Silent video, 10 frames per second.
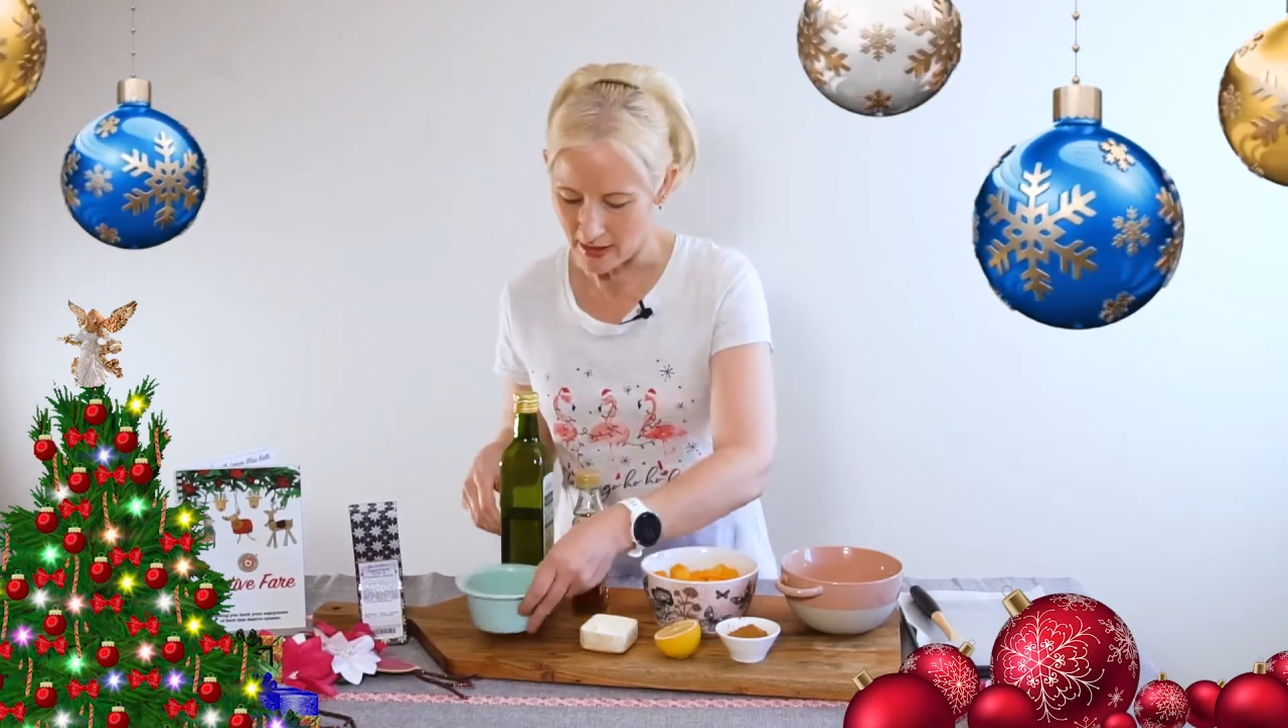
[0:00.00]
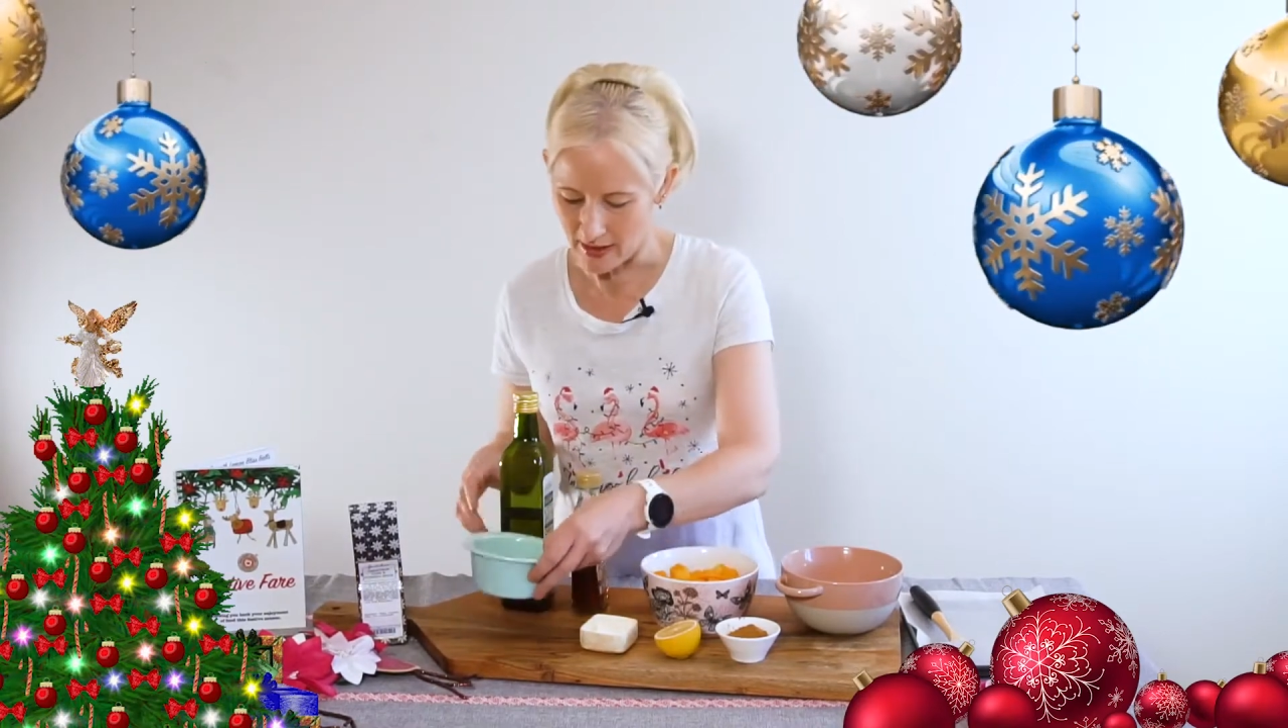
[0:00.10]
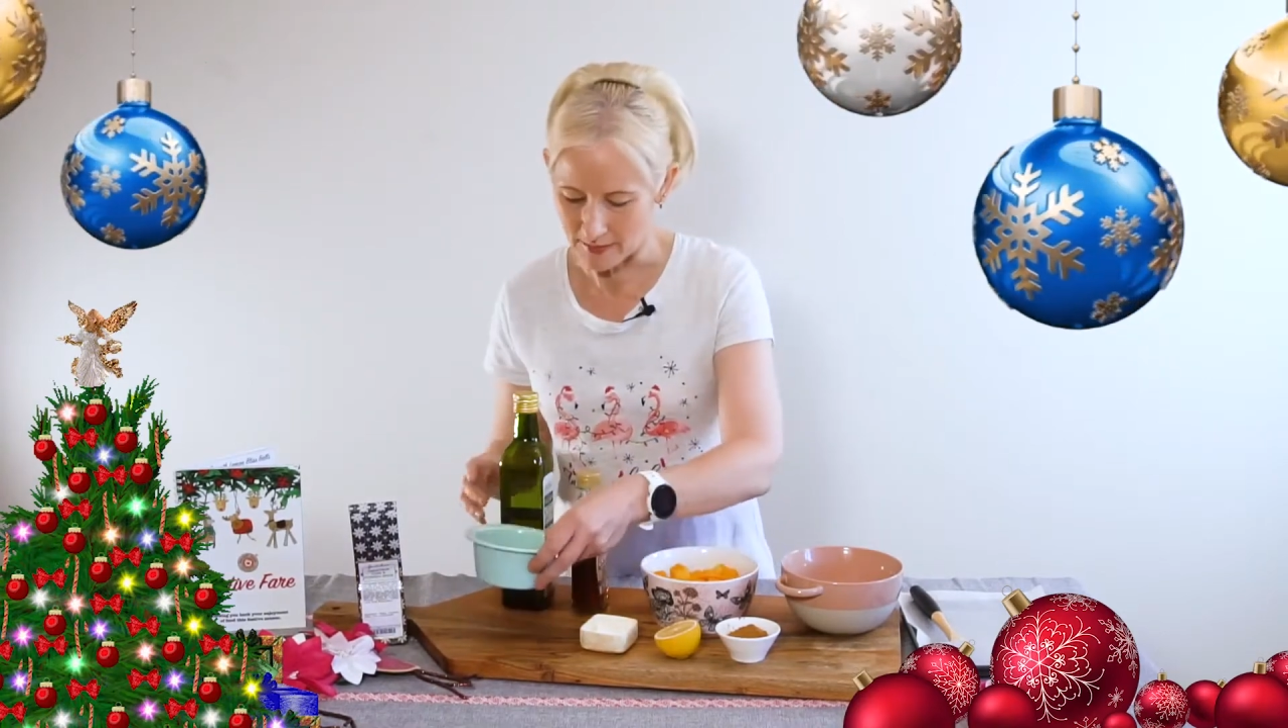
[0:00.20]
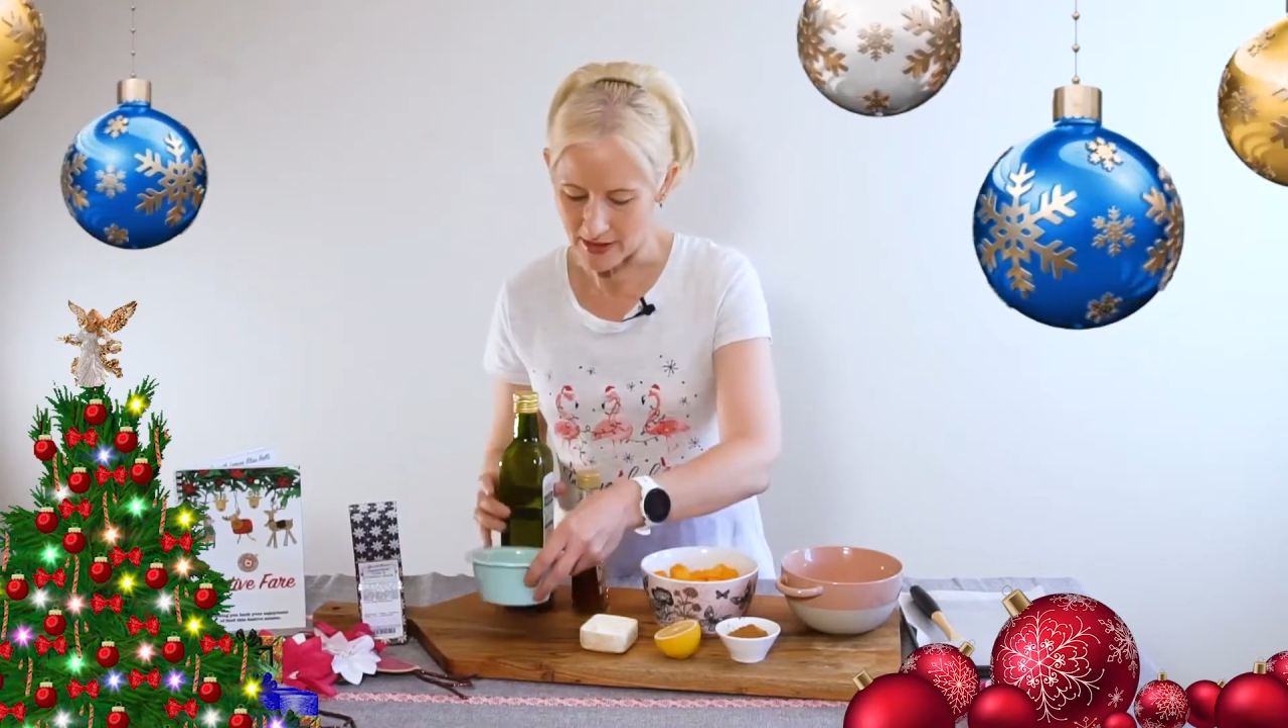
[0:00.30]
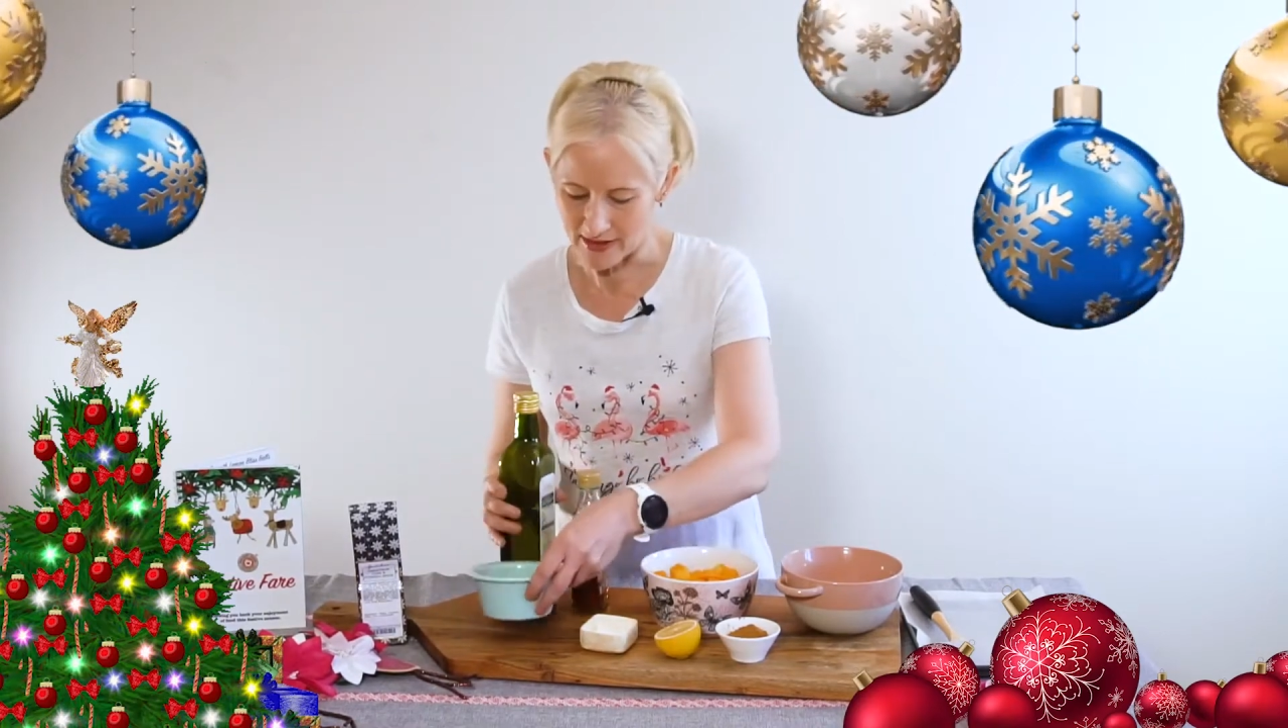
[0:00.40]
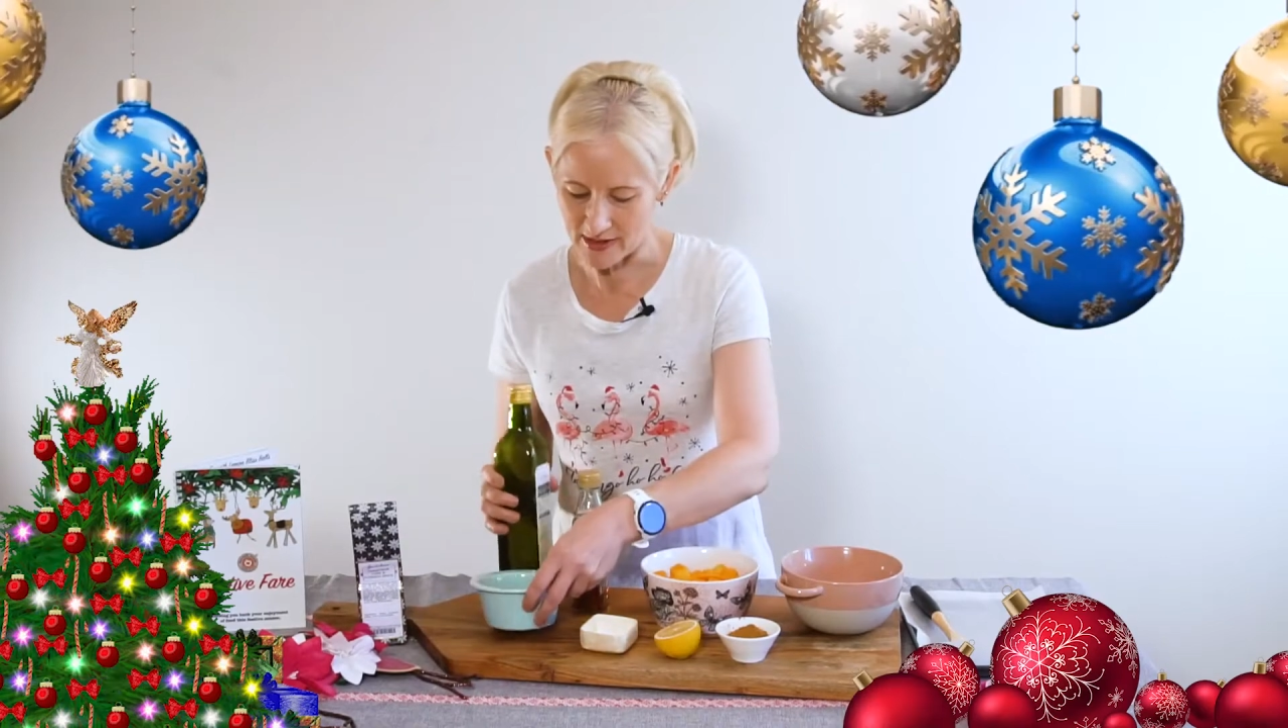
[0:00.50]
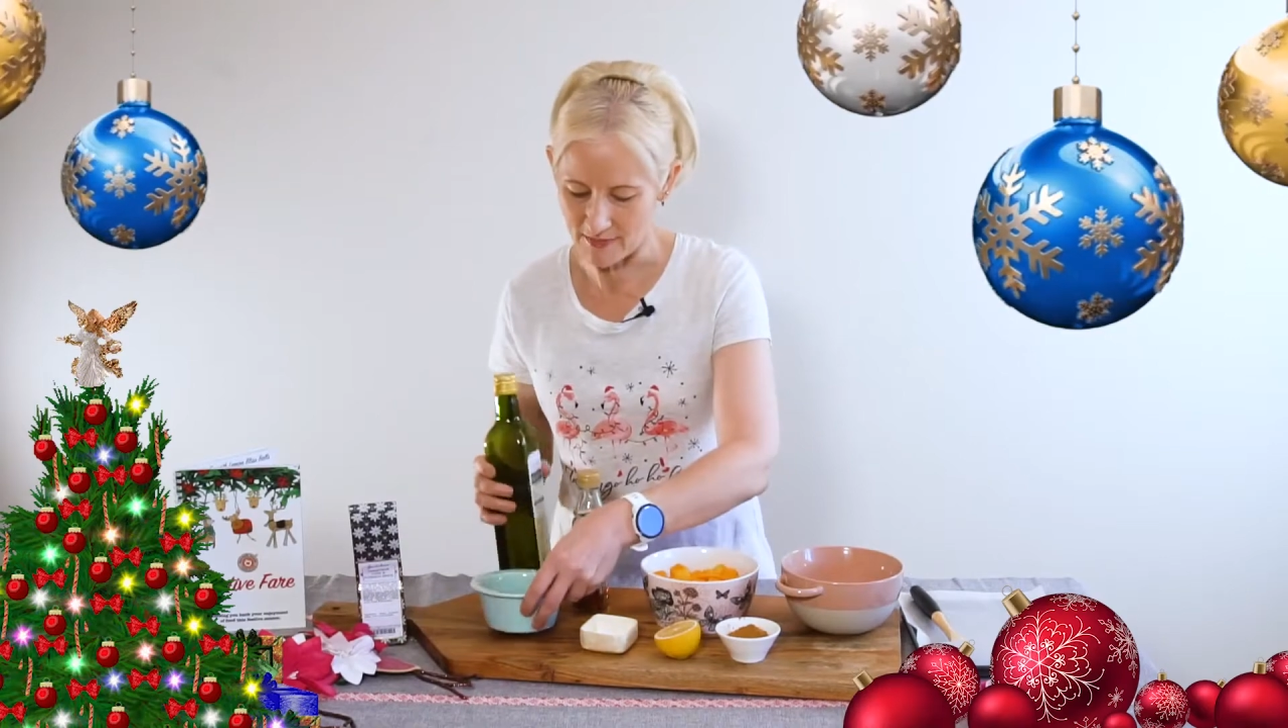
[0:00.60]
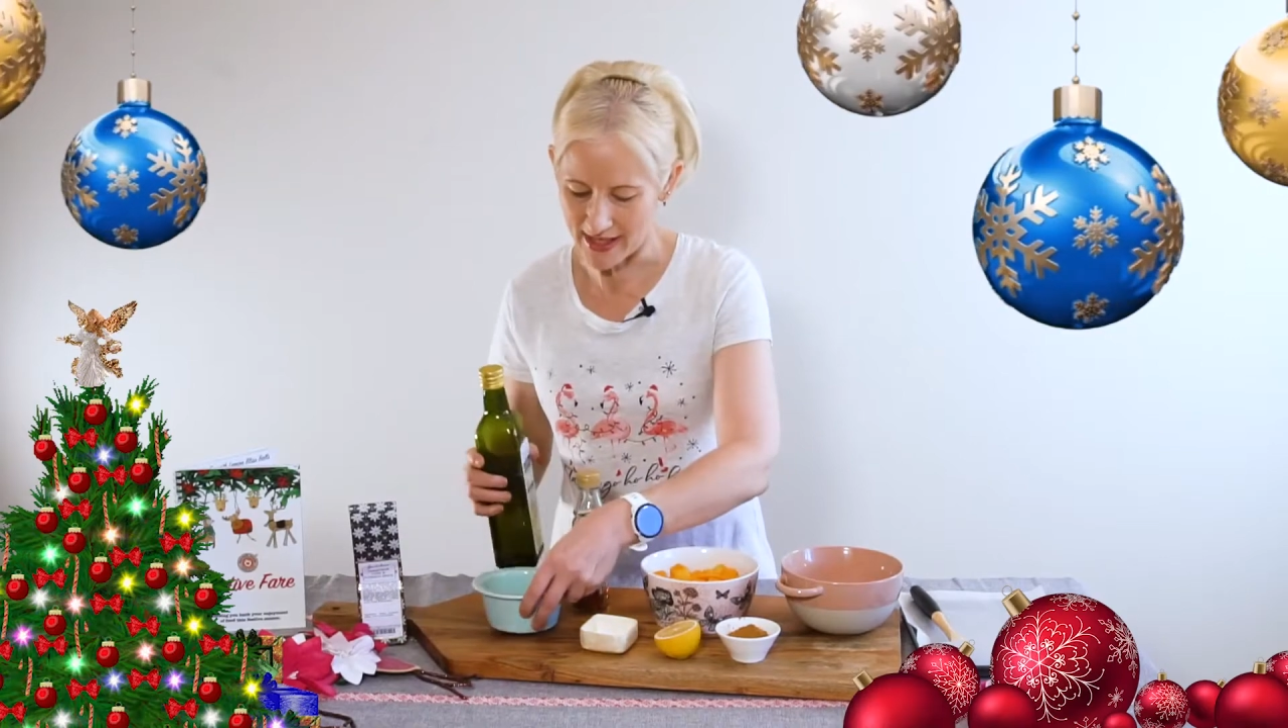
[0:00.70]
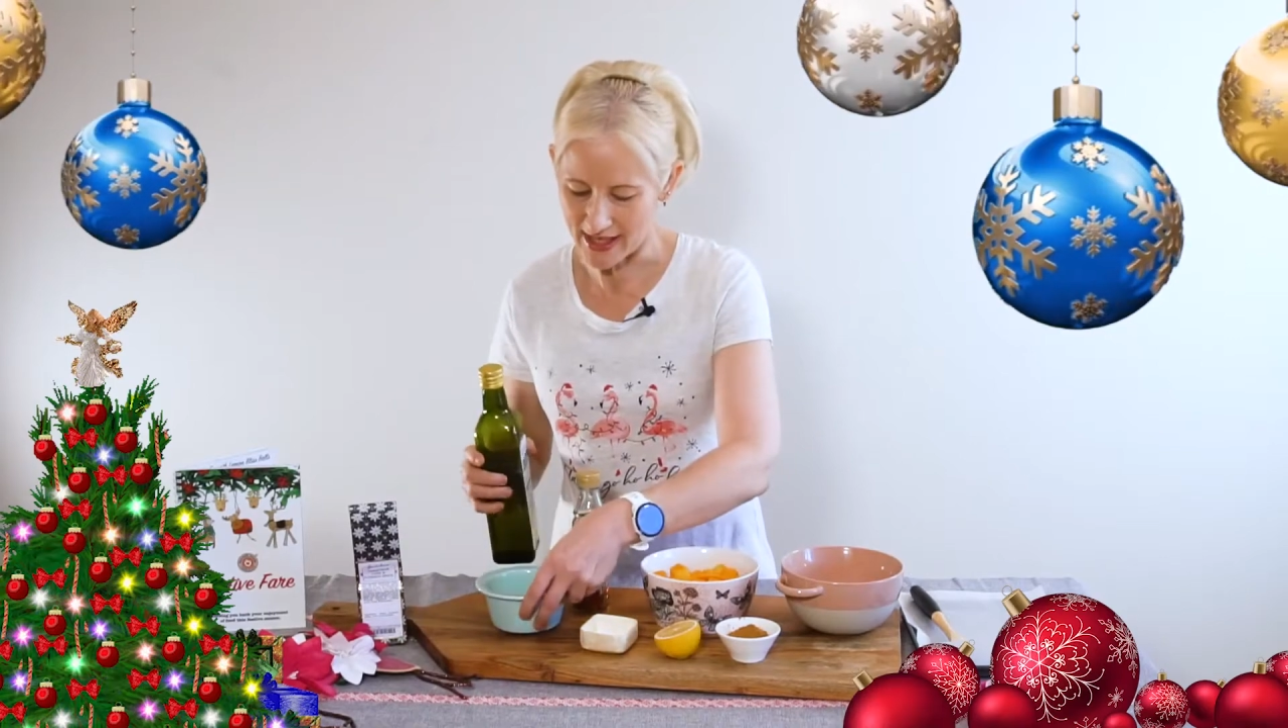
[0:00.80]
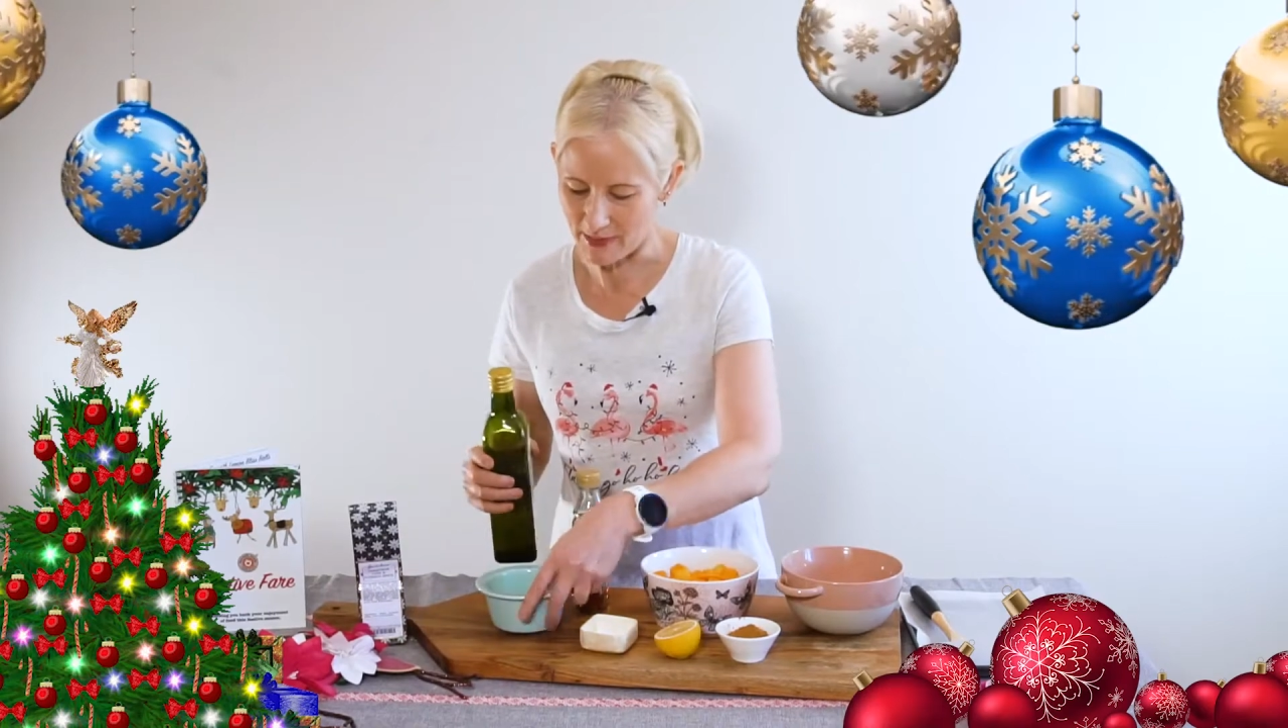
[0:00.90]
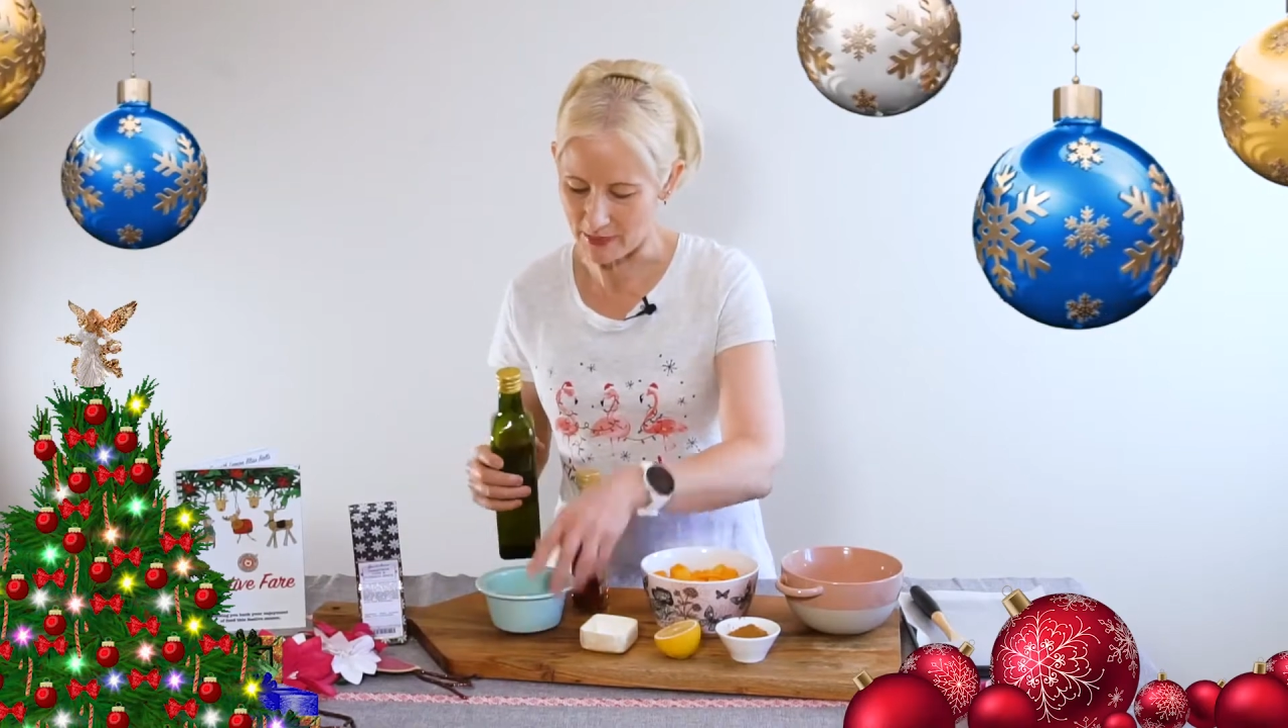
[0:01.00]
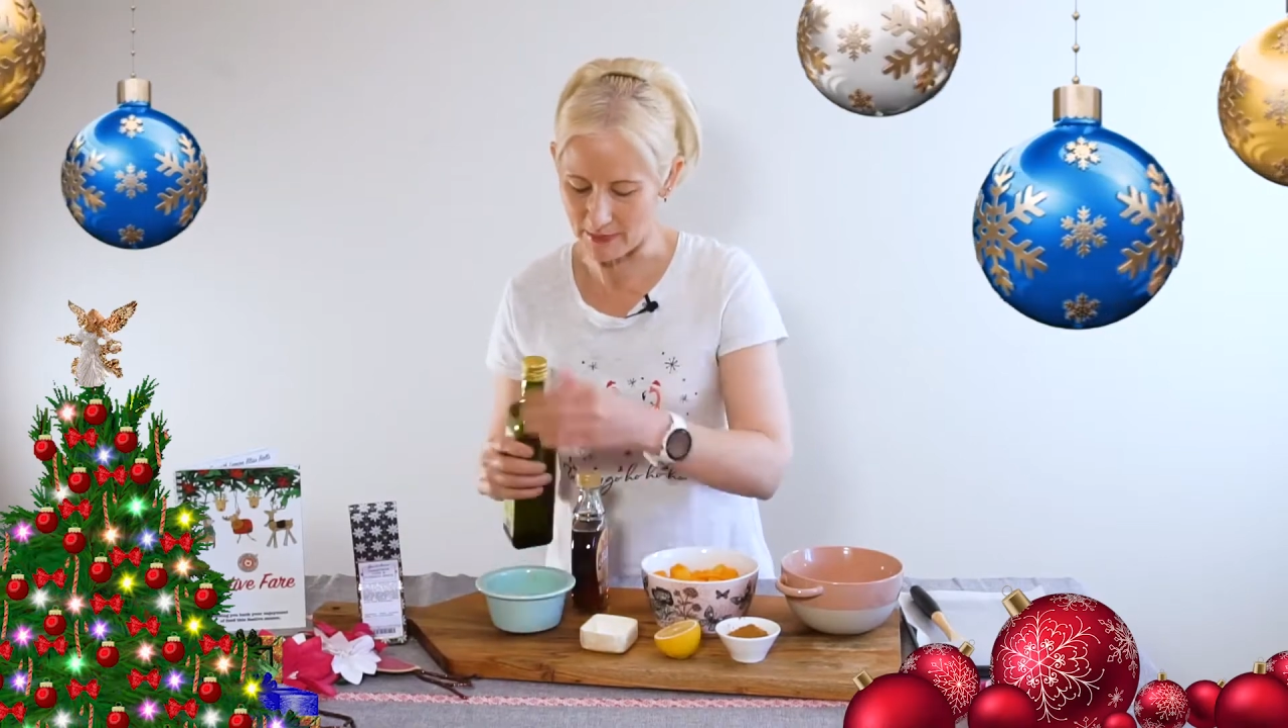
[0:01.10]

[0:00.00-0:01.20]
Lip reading: I'm going to make up